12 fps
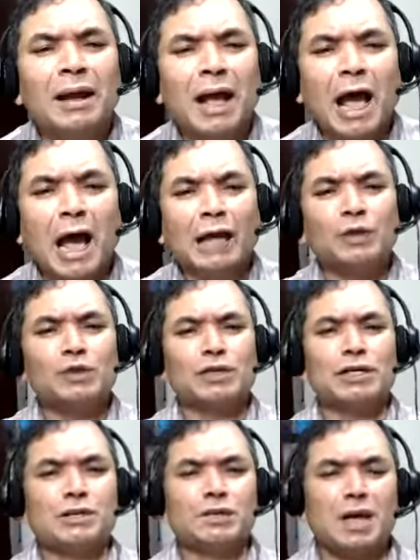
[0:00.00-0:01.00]
And you see
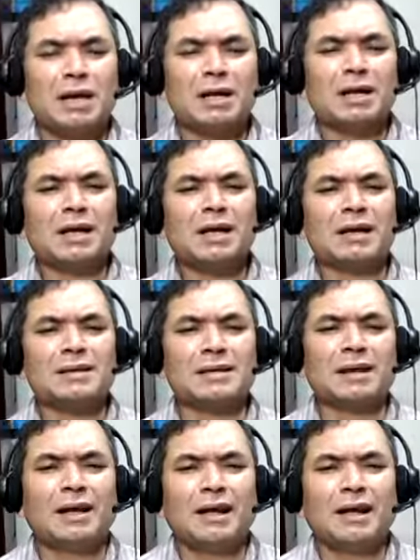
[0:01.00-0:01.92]
today, he's a